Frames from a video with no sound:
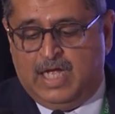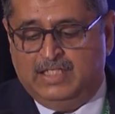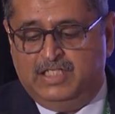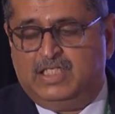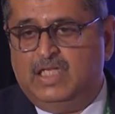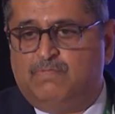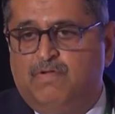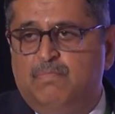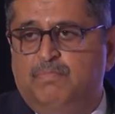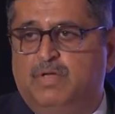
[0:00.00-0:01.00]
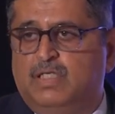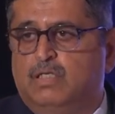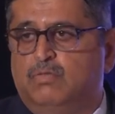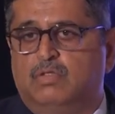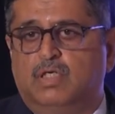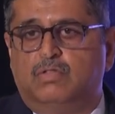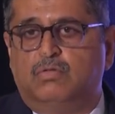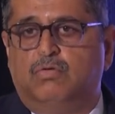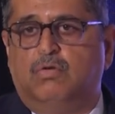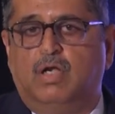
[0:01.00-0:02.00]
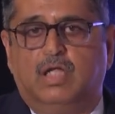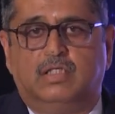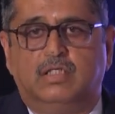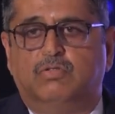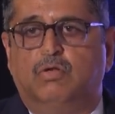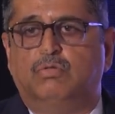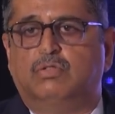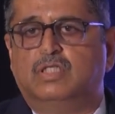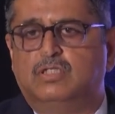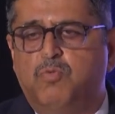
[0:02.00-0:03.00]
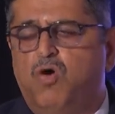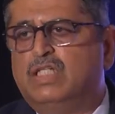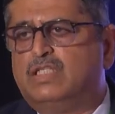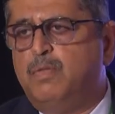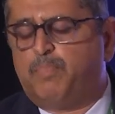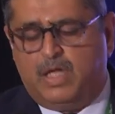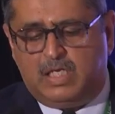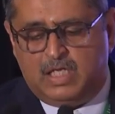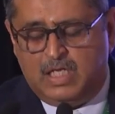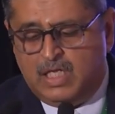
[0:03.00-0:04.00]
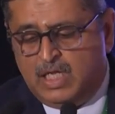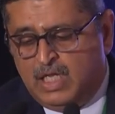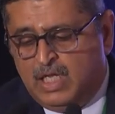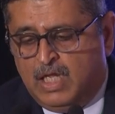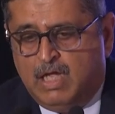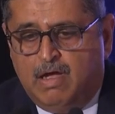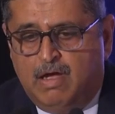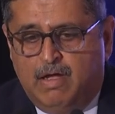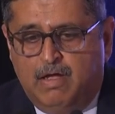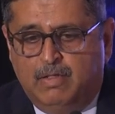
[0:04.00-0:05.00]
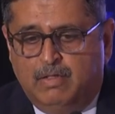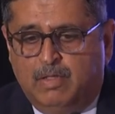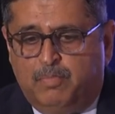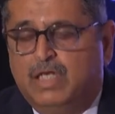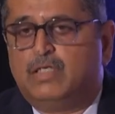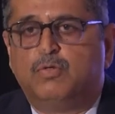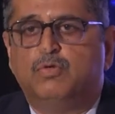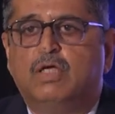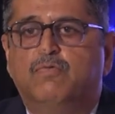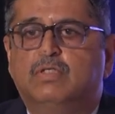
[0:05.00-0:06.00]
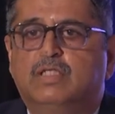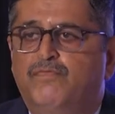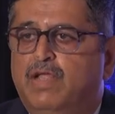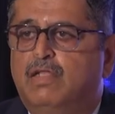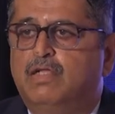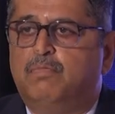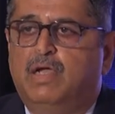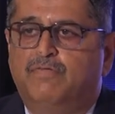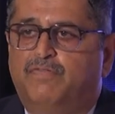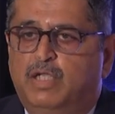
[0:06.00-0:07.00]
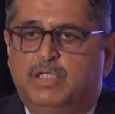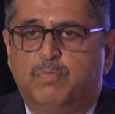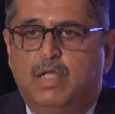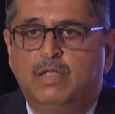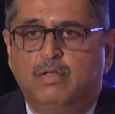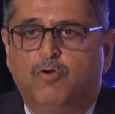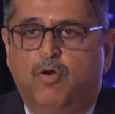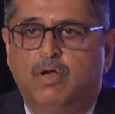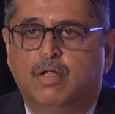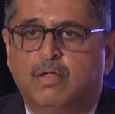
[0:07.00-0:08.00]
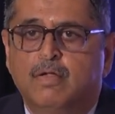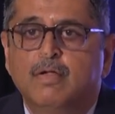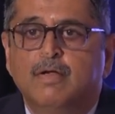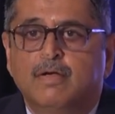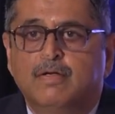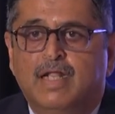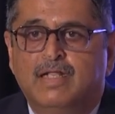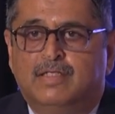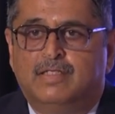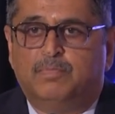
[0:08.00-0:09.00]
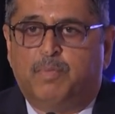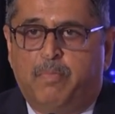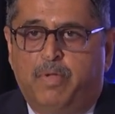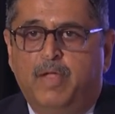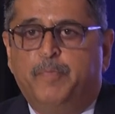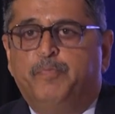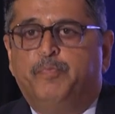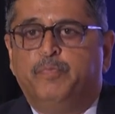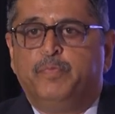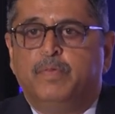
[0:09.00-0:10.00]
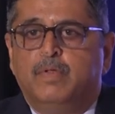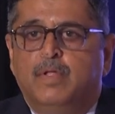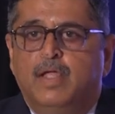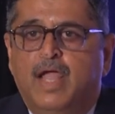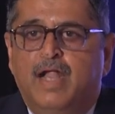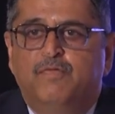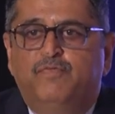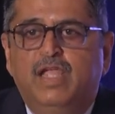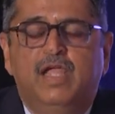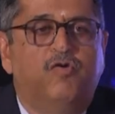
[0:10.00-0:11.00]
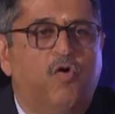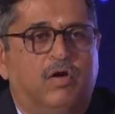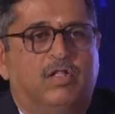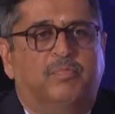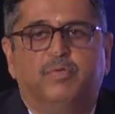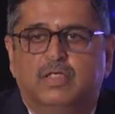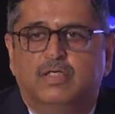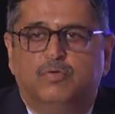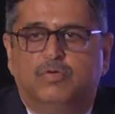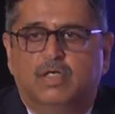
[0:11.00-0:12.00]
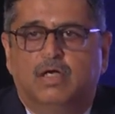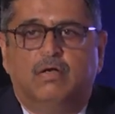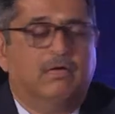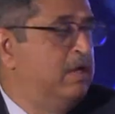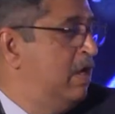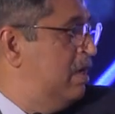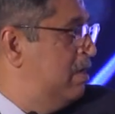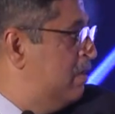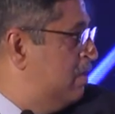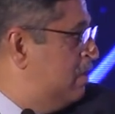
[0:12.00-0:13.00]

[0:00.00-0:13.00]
as it says, from pressure cookers to total kitchen solutions, a small snippet. The pressure cooker was invented by a Frenchman called Denis Papin. And we got the pressure cooker in